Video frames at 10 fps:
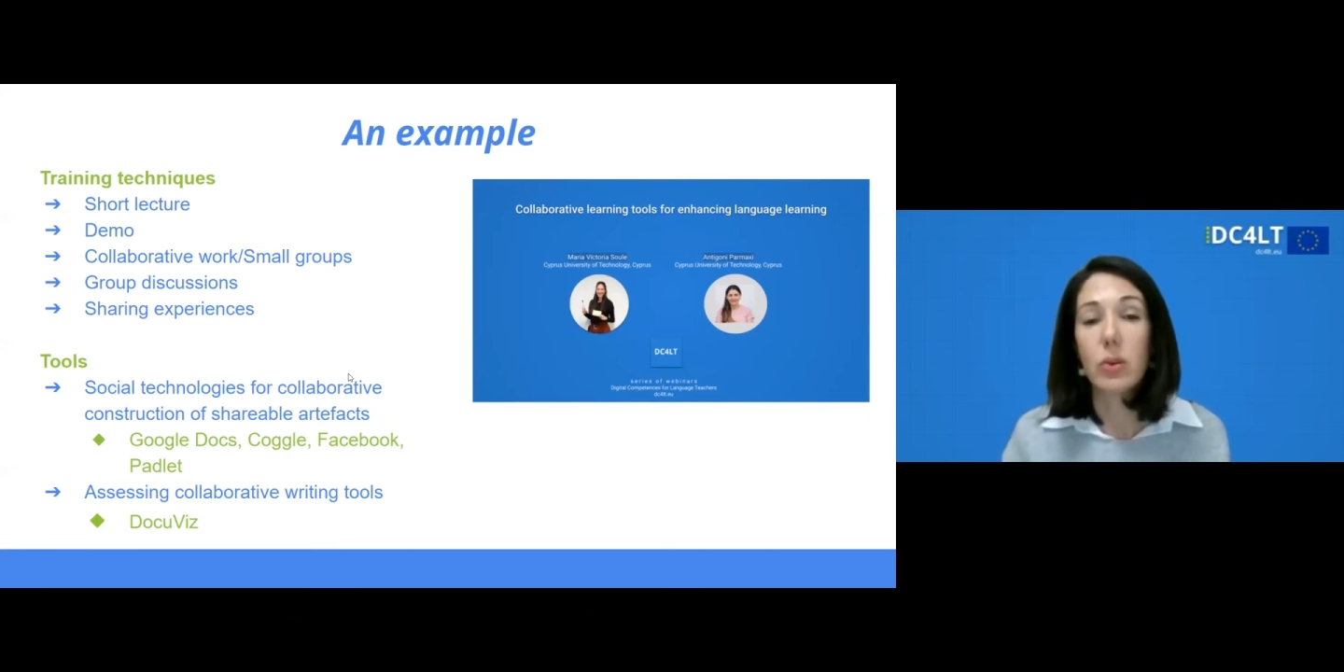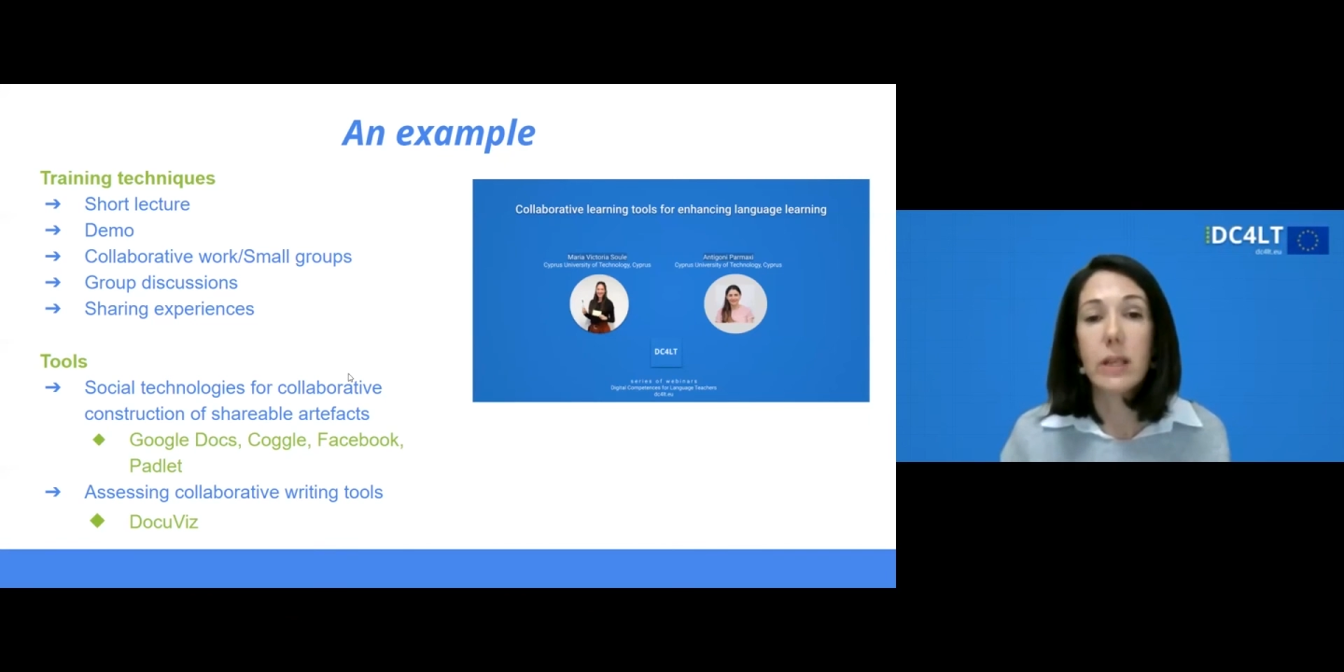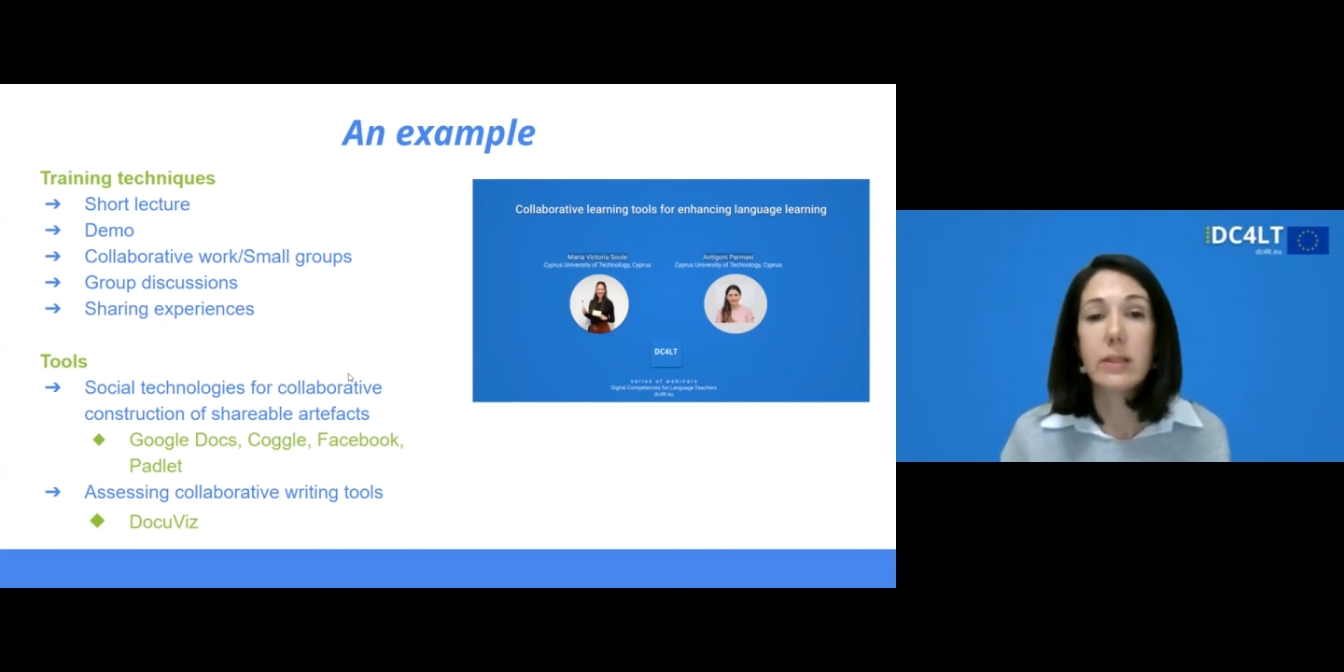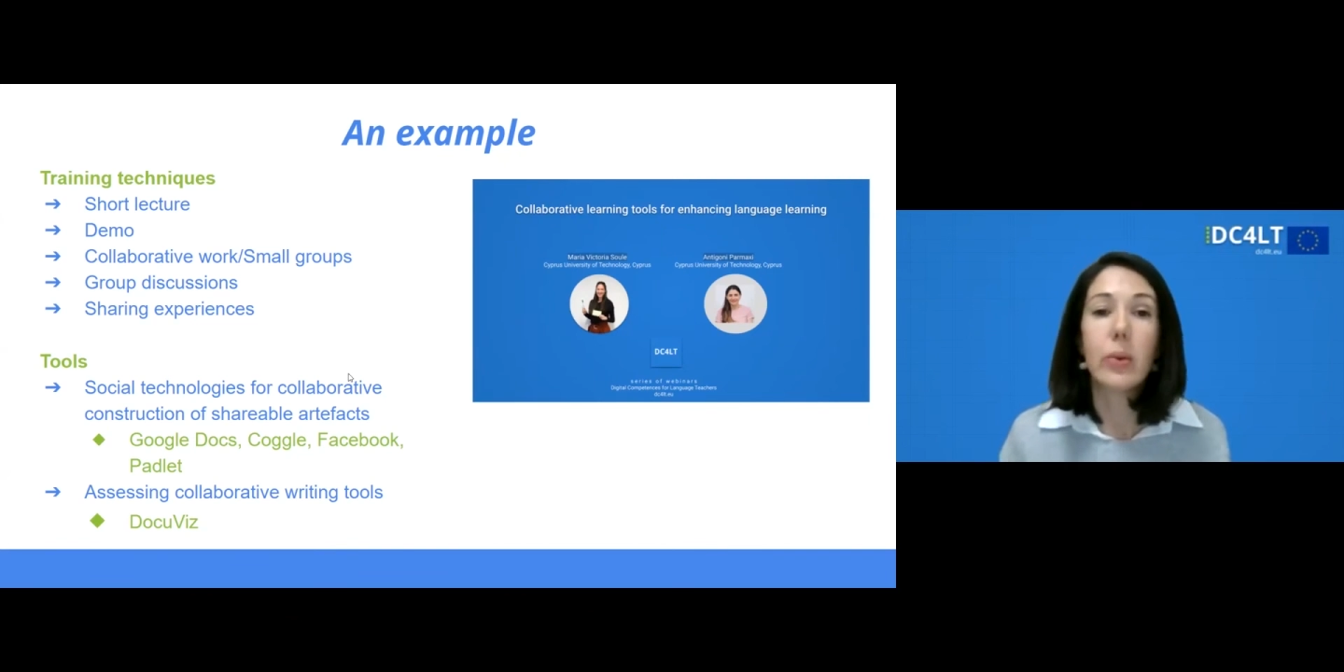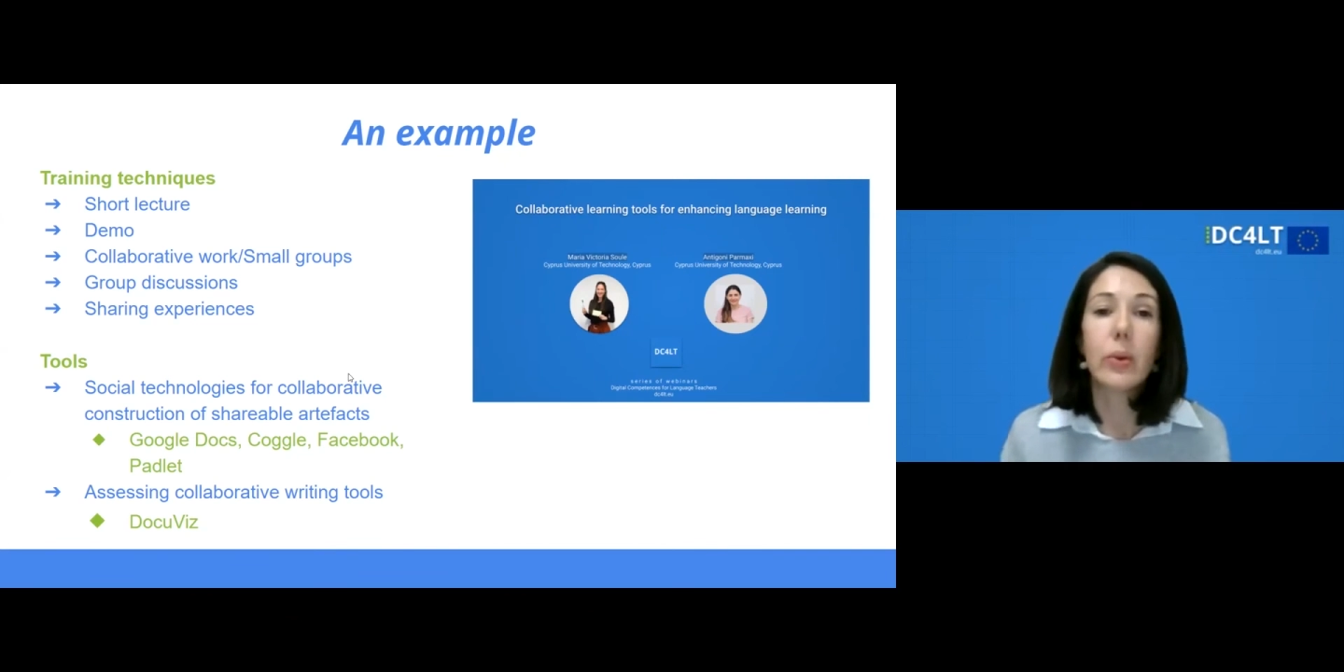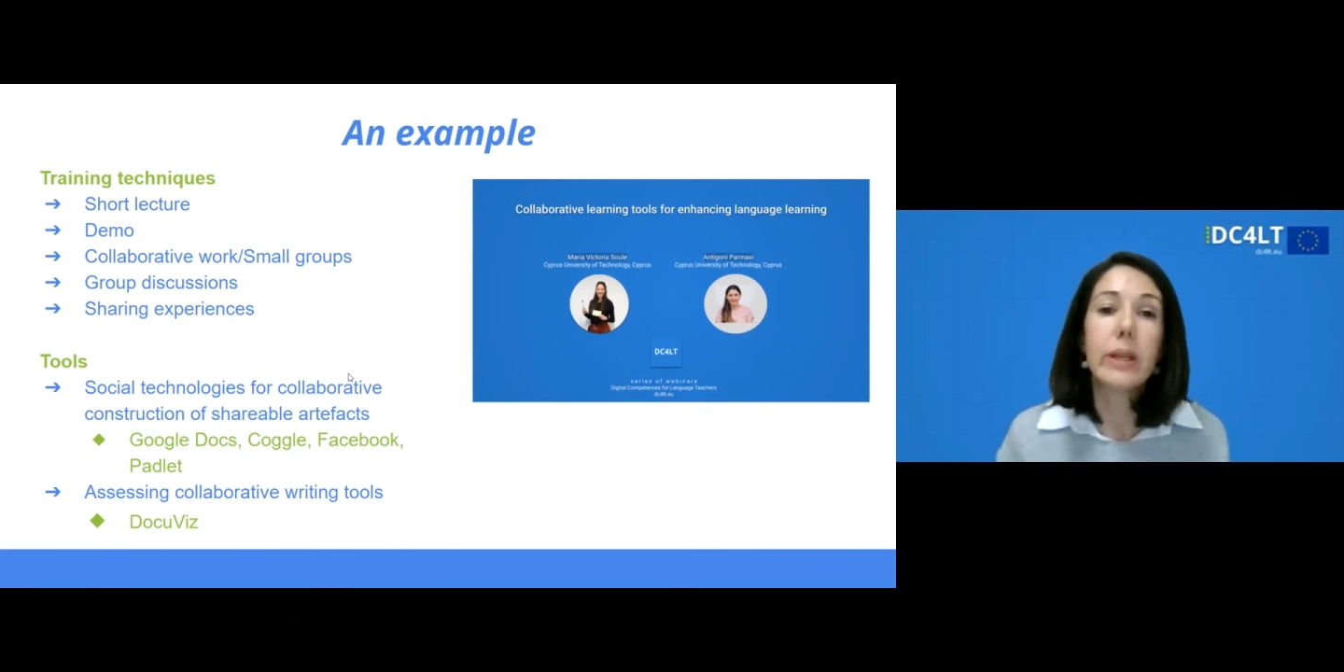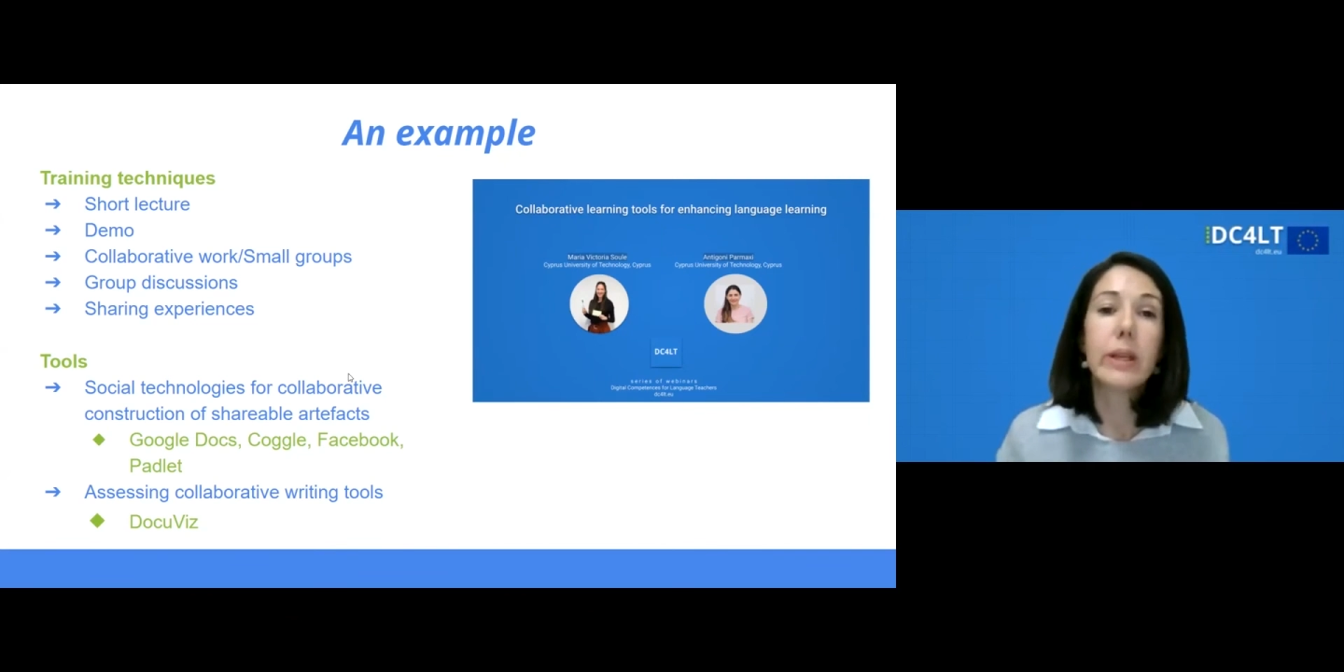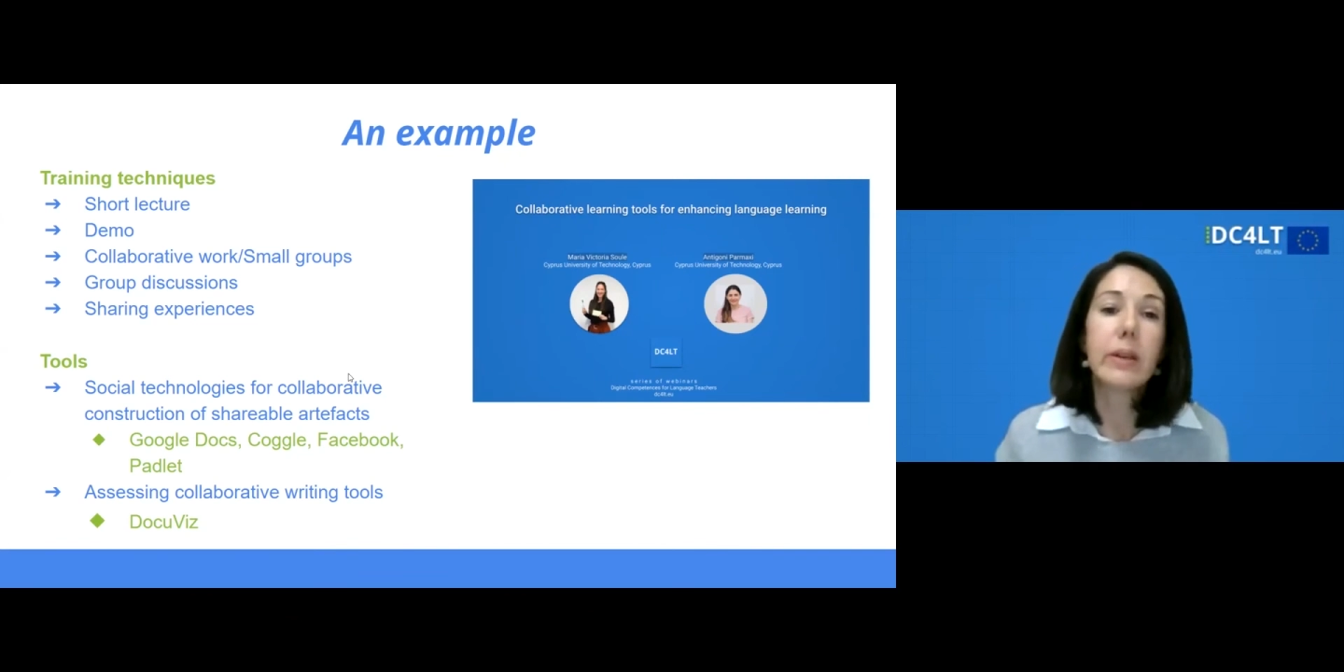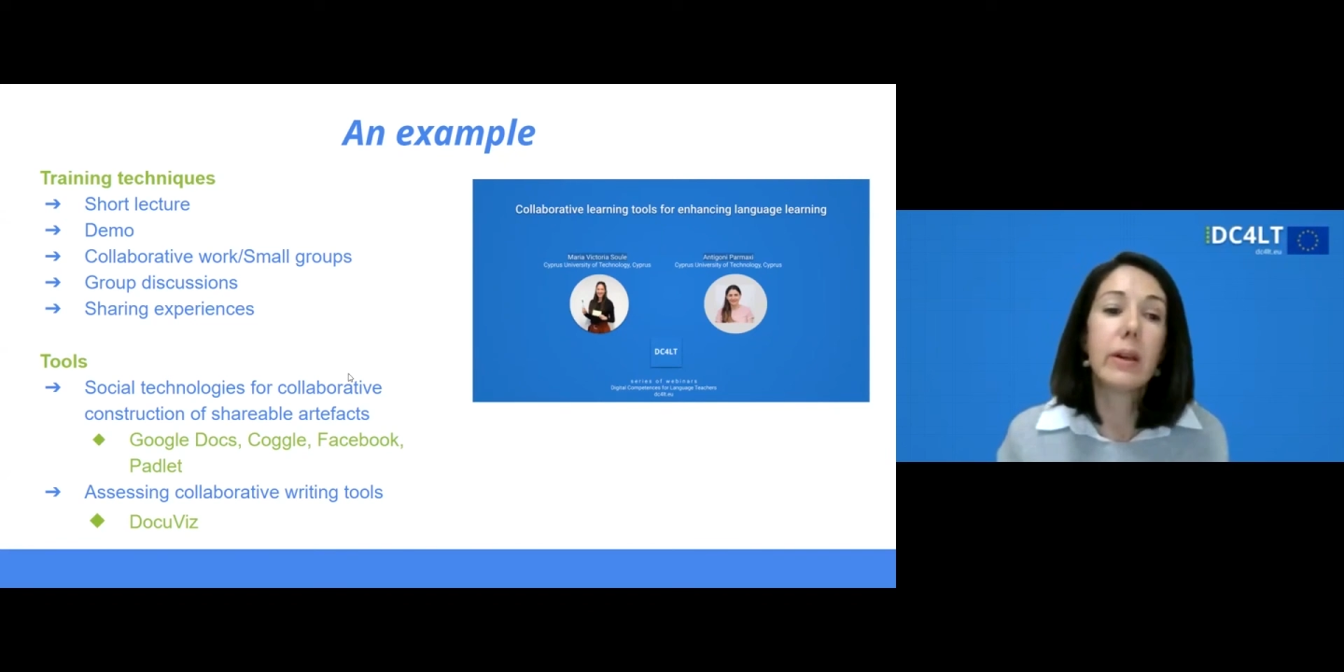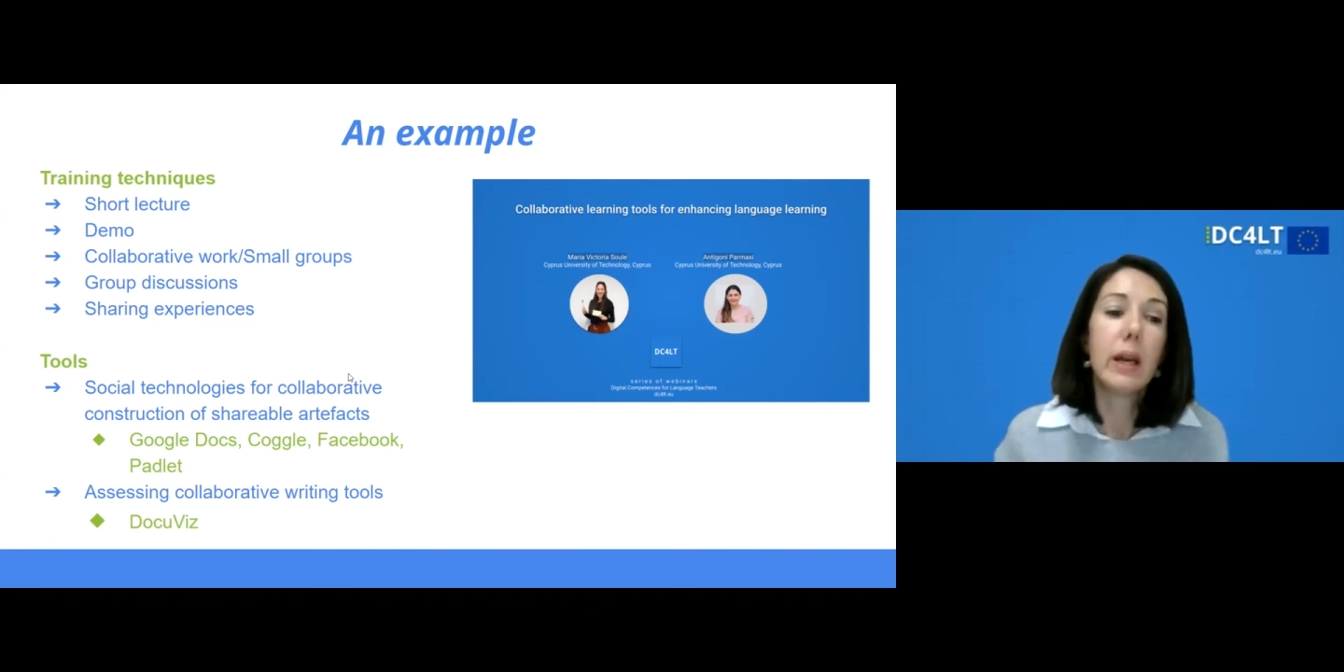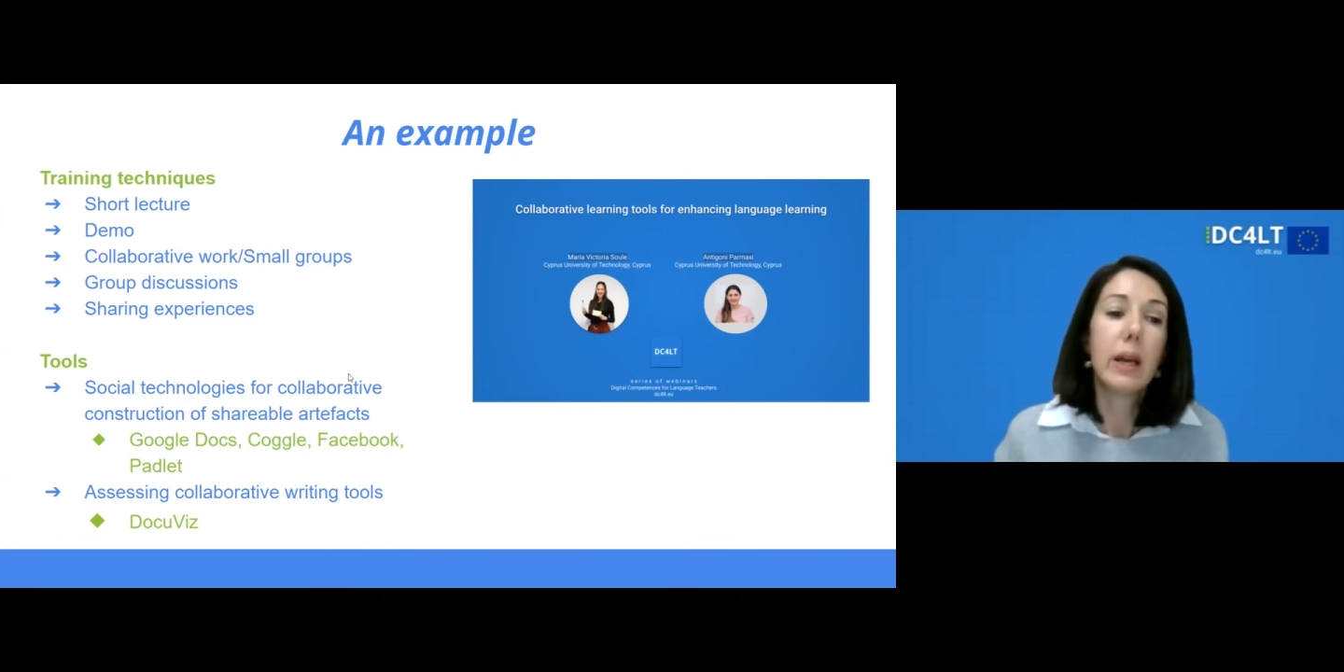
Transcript: that the reader